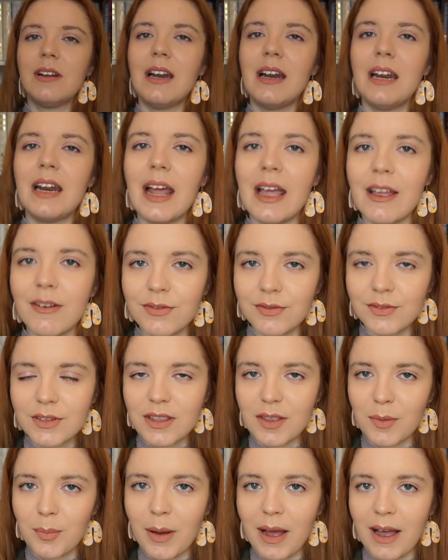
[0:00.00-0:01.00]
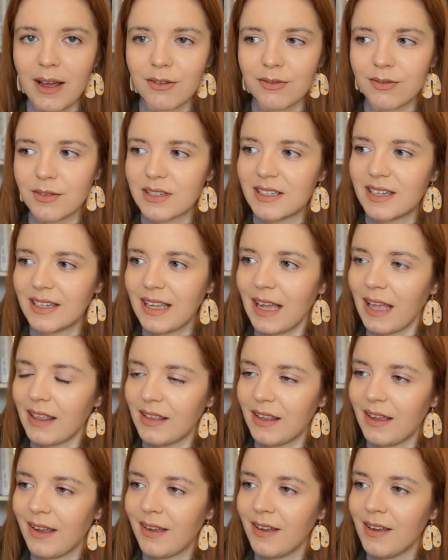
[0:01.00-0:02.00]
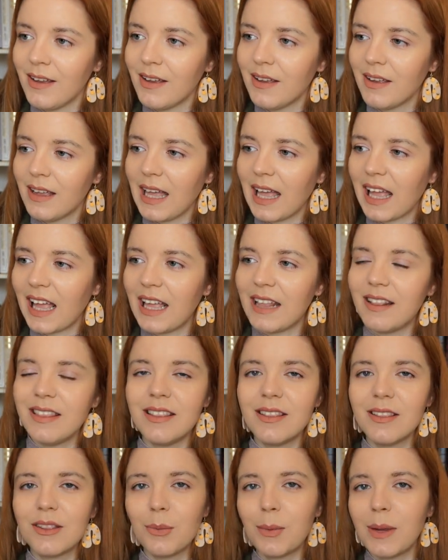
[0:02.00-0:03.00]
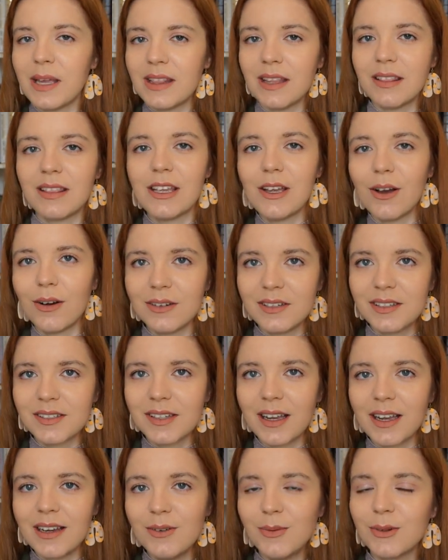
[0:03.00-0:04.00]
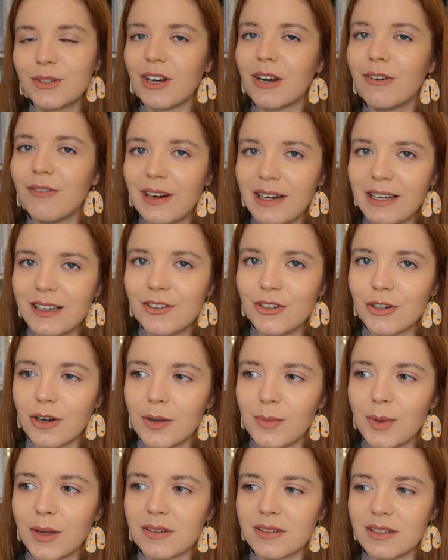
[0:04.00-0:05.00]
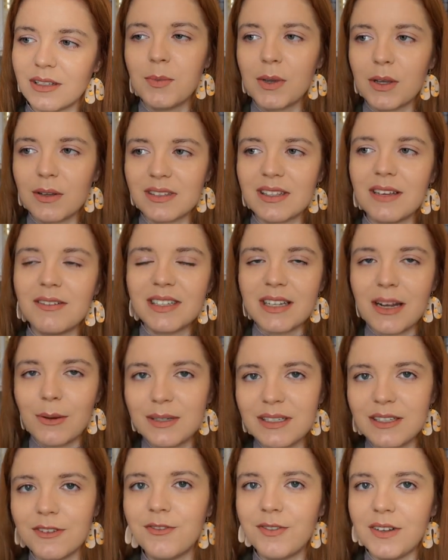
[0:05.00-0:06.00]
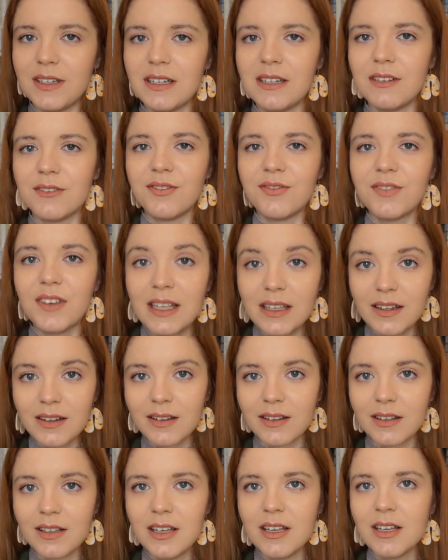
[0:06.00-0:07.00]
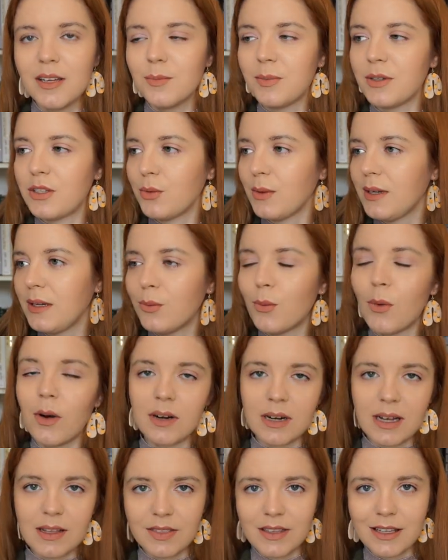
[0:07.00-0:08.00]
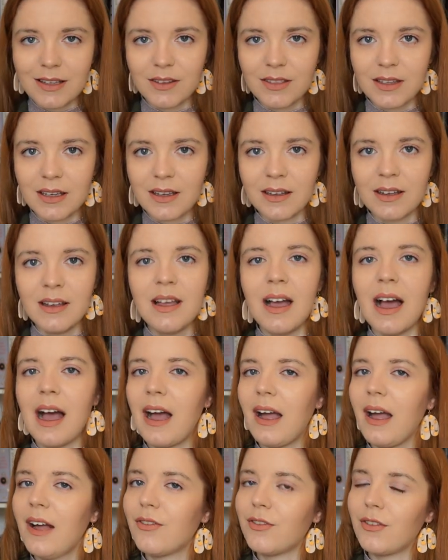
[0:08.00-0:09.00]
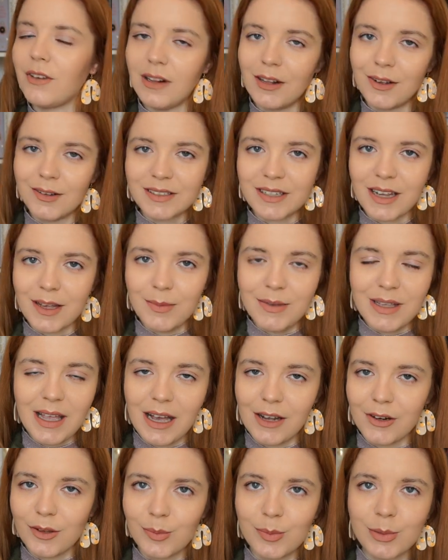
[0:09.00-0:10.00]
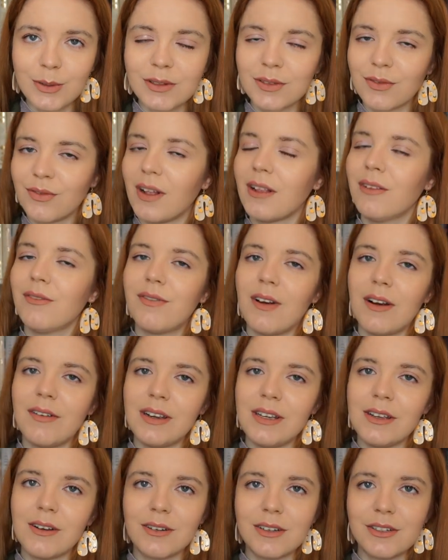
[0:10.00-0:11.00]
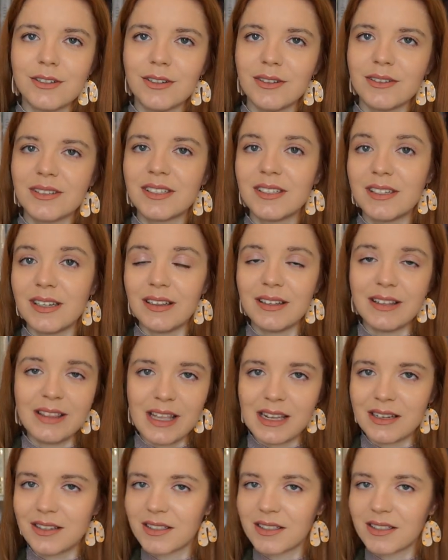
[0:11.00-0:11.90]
left the path together in the way that they are designed, which I really enjoy because there is now a definitive feel between one and the other. For a long time, the adult books felt very young adult still in their